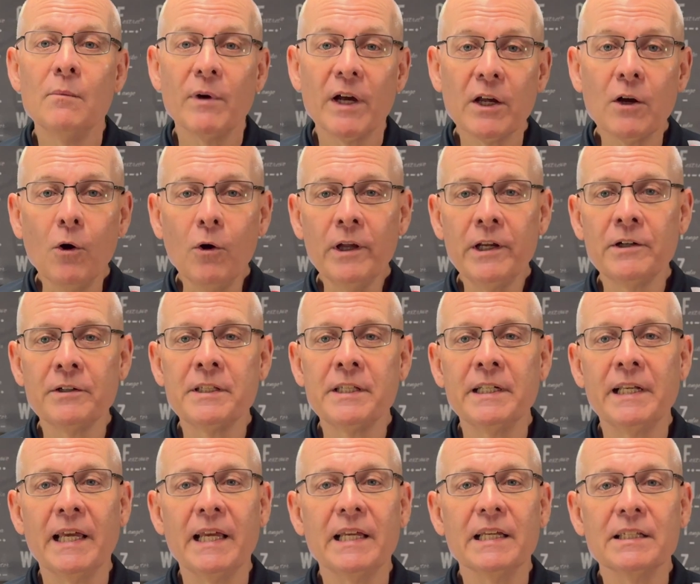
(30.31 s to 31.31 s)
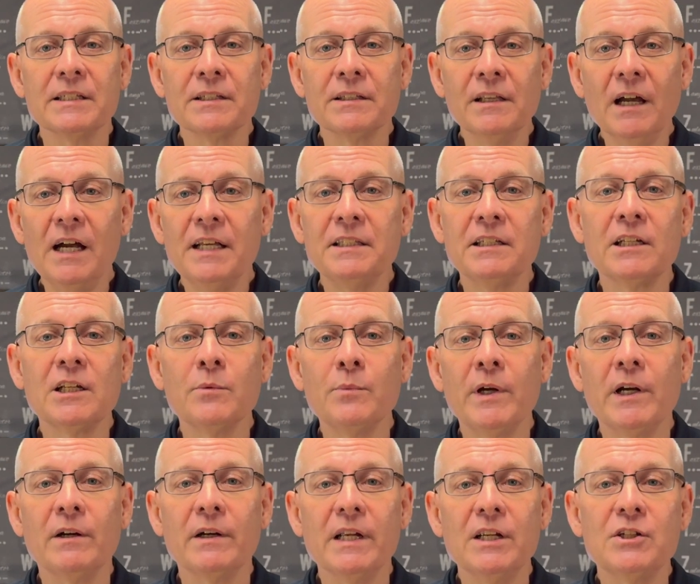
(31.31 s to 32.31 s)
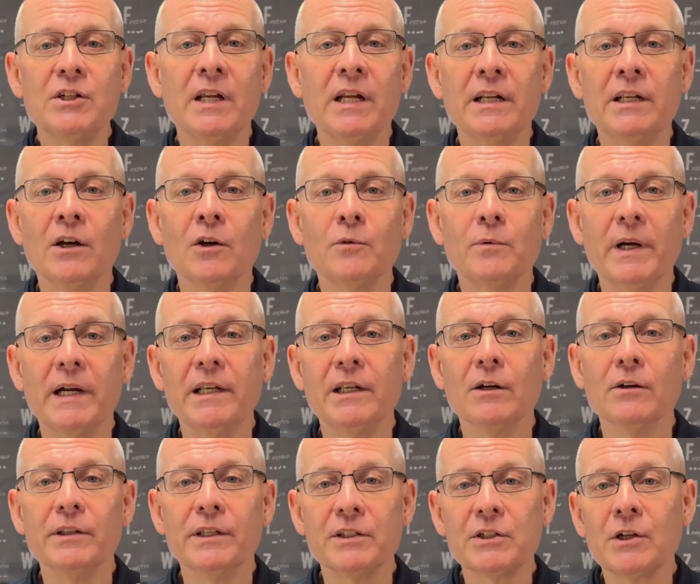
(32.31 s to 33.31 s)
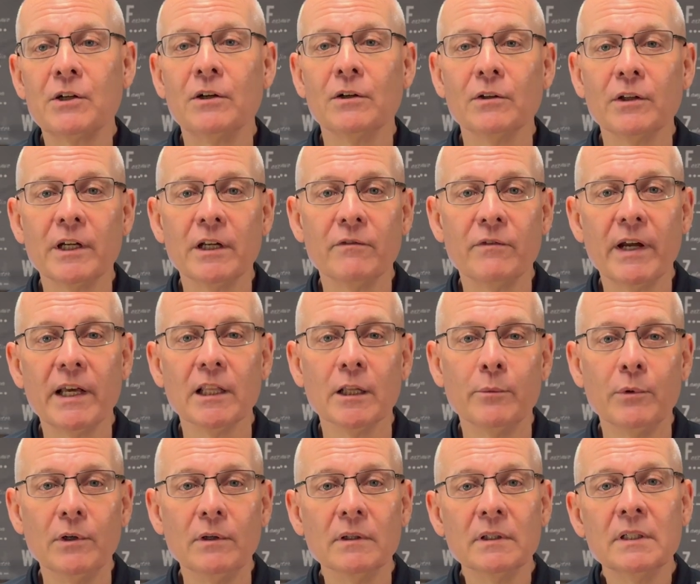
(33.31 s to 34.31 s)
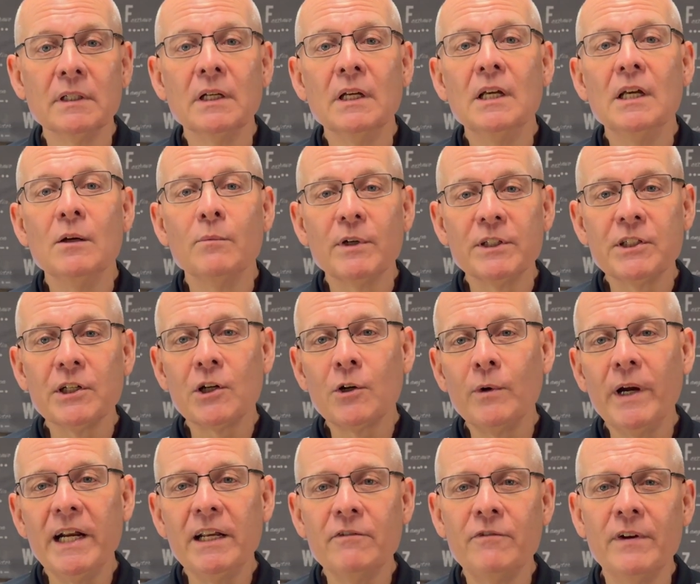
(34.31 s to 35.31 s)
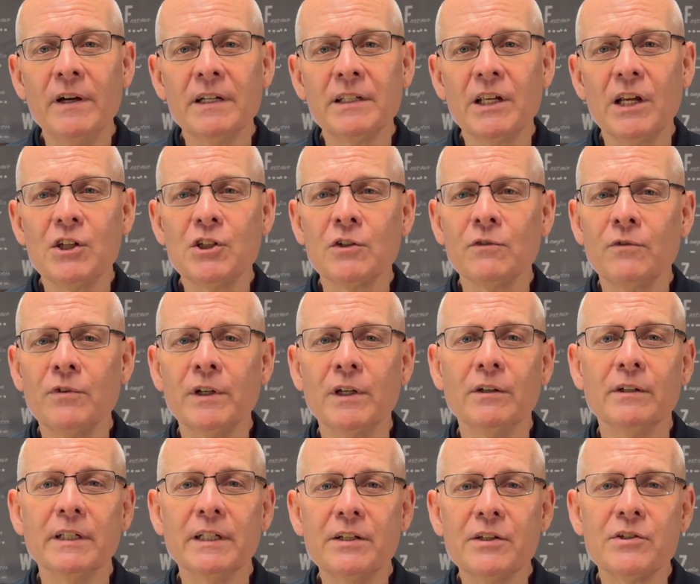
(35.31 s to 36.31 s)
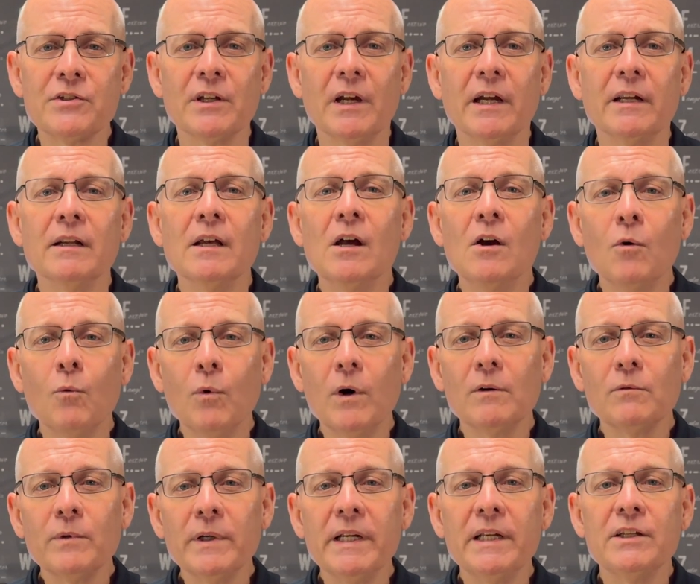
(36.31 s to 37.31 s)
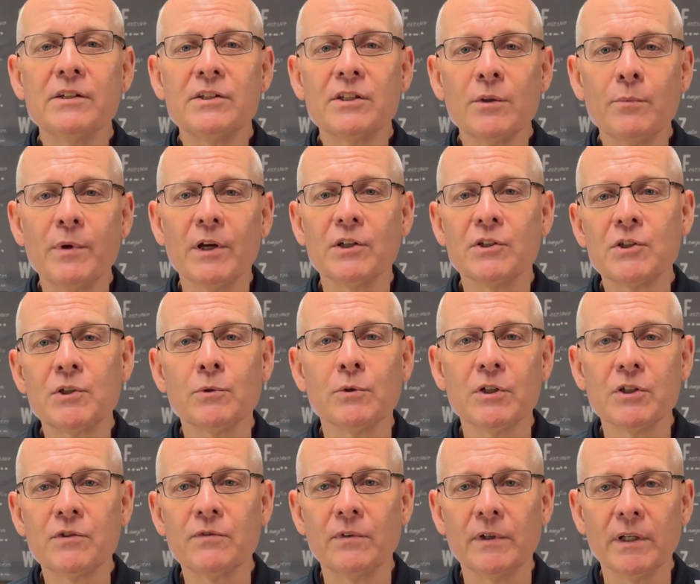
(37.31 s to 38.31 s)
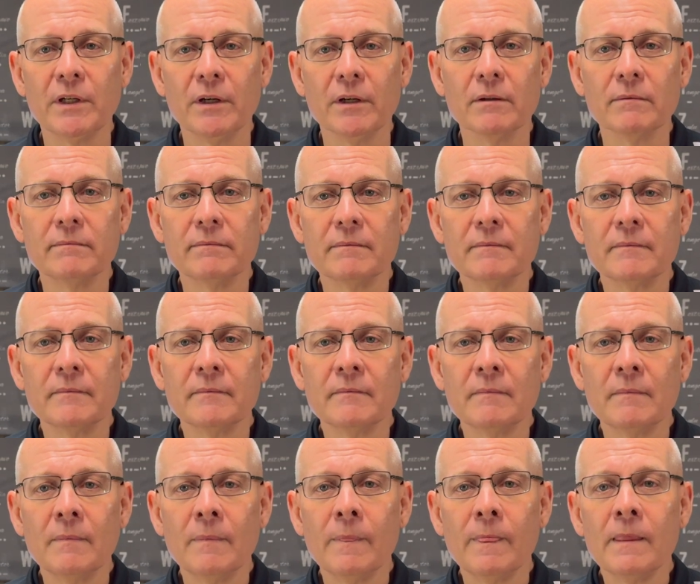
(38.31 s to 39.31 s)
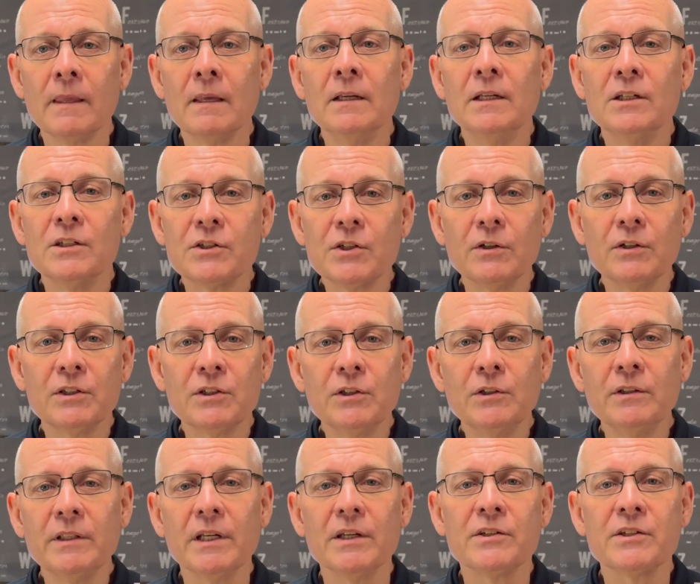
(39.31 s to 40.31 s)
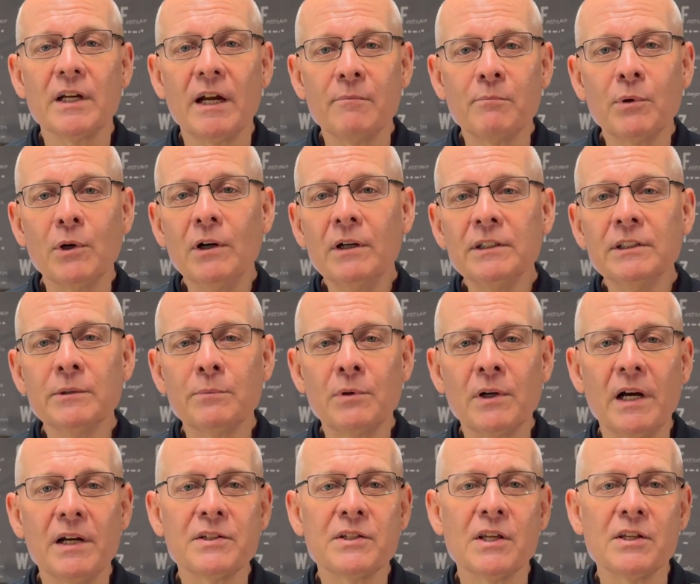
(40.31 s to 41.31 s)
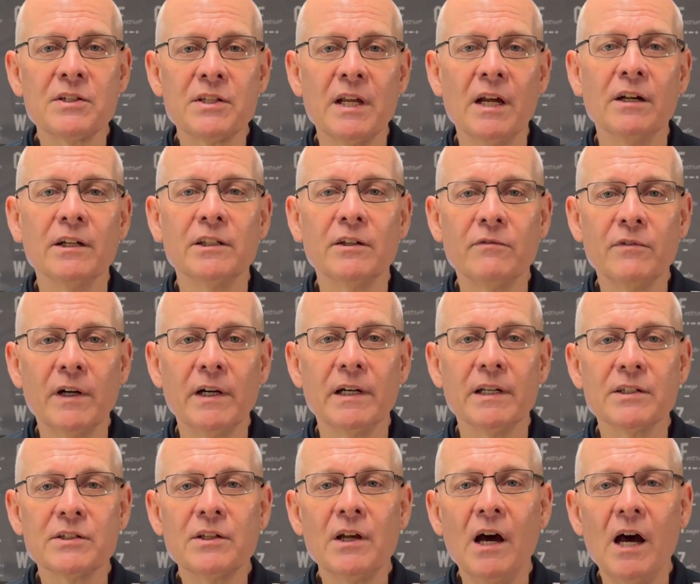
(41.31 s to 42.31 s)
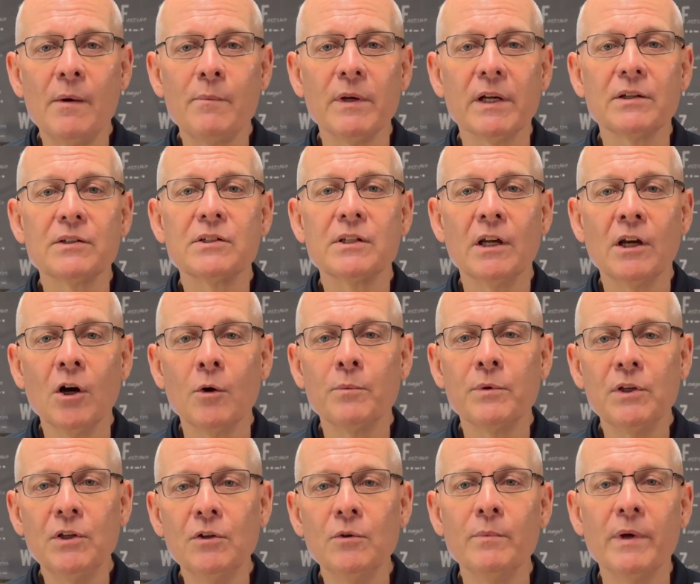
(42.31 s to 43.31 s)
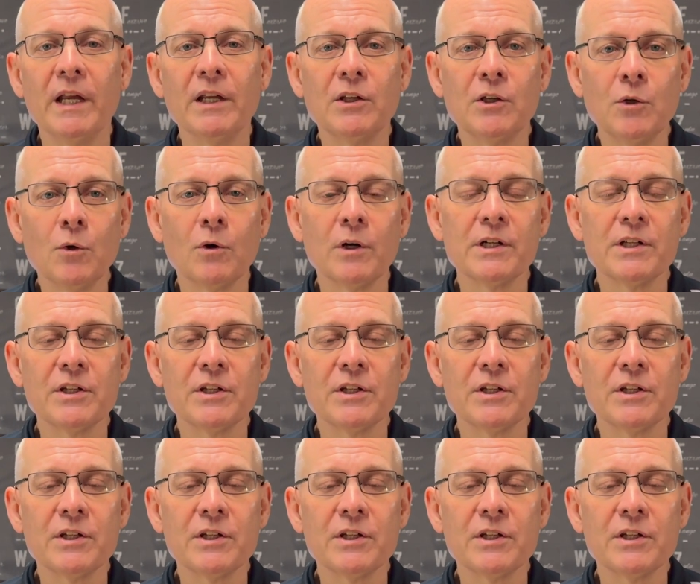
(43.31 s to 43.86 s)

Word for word: My goal here today is not to compare each handheld radio that's currently available, but to create a foundation for you to decide what rig is the best choice for you. So to do this, I've broken the process down into various topics to help you make your